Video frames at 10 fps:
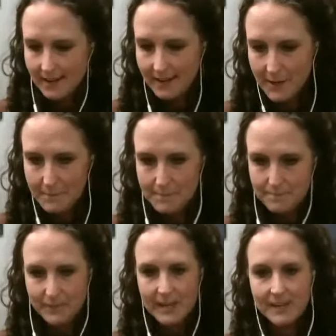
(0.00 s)
Mm-hmm.
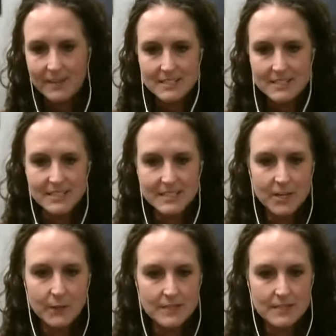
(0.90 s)
Um, and, you
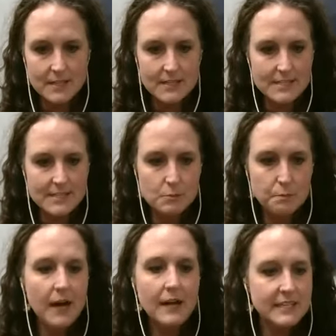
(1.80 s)
know, it's it's those
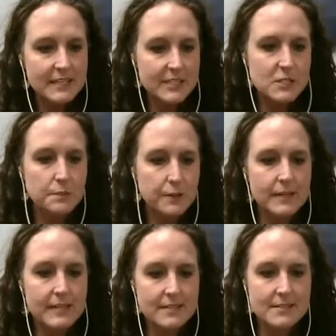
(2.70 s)
bonding
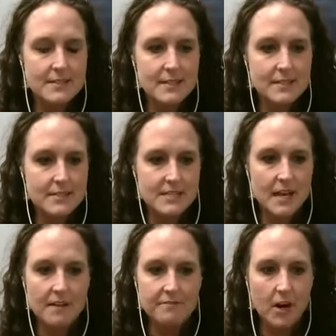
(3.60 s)
experiences
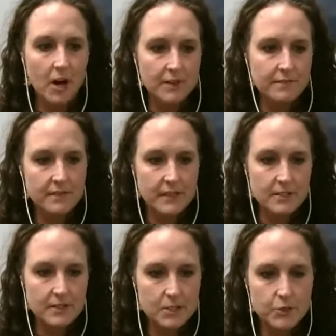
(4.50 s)
of all of
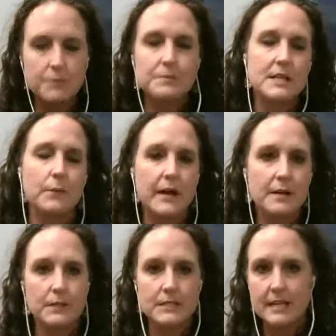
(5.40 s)
the, the trips that we're
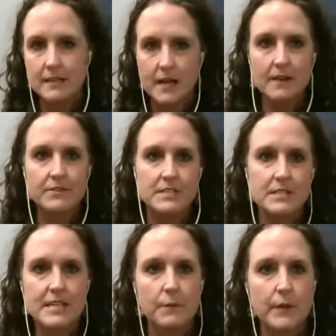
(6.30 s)
able to take, the
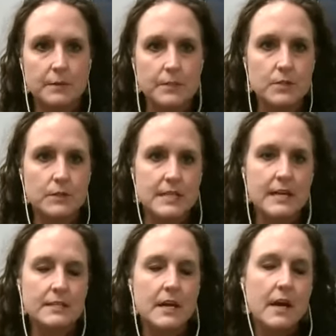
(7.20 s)
conferences that we're able to
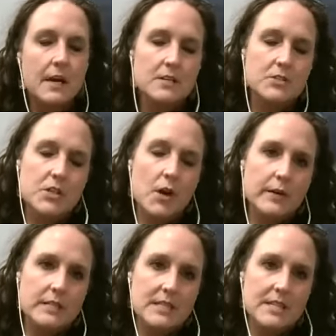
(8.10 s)
attend. So it's